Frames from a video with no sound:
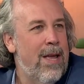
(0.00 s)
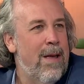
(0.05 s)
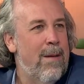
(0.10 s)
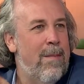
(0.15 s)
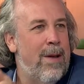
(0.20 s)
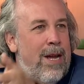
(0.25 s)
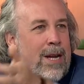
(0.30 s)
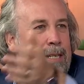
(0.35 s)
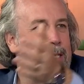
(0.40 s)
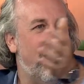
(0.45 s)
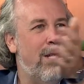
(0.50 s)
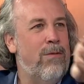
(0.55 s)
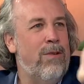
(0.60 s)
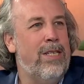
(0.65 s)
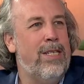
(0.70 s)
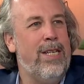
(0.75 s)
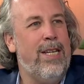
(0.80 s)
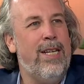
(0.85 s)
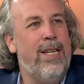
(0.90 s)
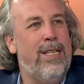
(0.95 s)
because it
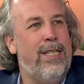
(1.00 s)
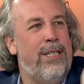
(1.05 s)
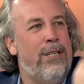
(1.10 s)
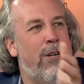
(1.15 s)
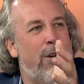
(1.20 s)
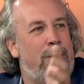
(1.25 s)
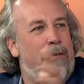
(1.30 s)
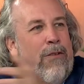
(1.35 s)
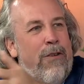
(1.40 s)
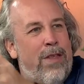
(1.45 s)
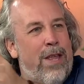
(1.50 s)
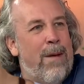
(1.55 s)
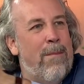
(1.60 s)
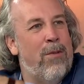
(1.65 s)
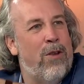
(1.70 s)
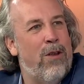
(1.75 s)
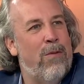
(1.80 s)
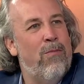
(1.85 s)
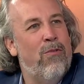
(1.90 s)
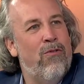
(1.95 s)
was easier for them
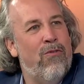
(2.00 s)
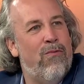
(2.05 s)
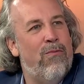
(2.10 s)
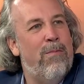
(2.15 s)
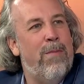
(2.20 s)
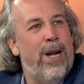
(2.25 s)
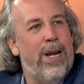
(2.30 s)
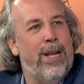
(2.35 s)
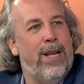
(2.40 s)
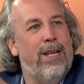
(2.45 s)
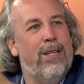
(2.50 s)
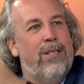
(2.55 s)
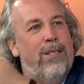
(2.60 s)
to move money.